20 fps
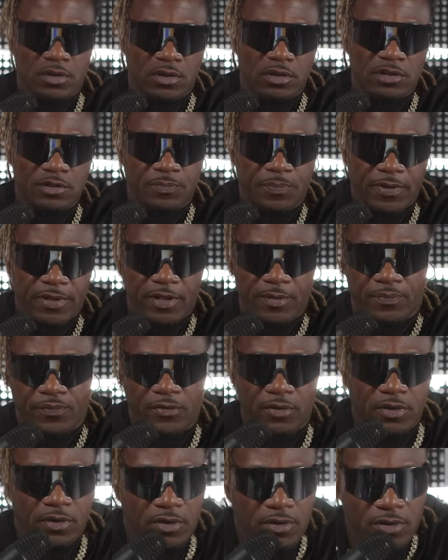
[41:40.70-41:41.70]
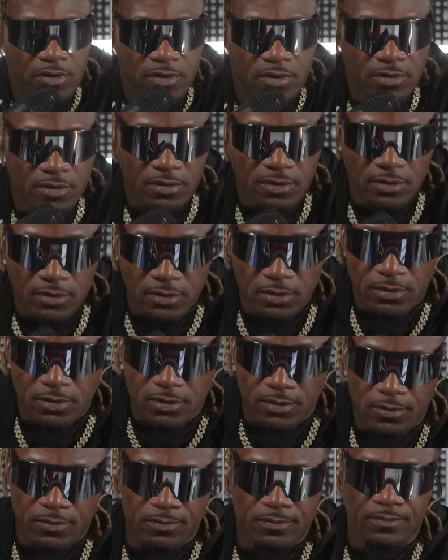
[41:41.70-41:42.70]
he's playing pretty good.
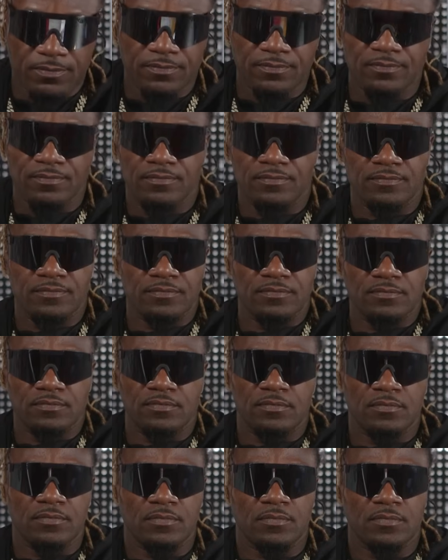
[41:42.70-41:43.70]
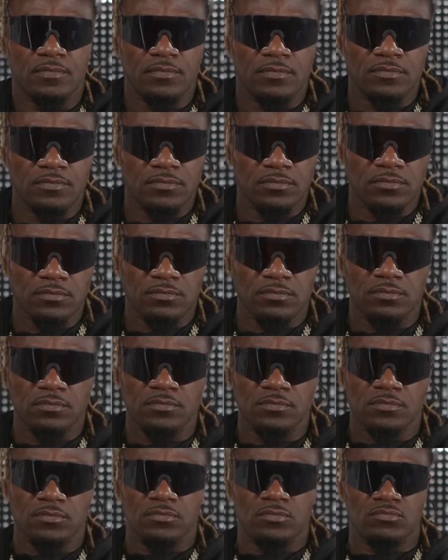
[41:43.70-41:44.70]
Um, yeah, he's yeah
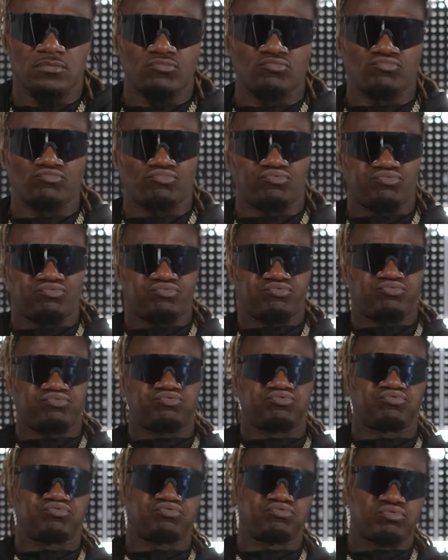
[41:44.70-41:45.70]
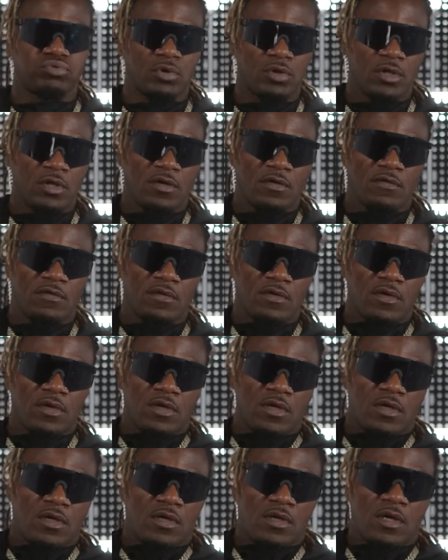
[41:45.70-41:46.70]
he's pretty damn good. Can't
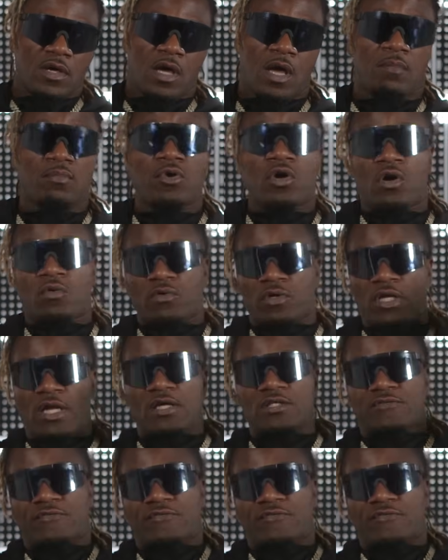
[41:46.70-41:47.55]
can't argue with, with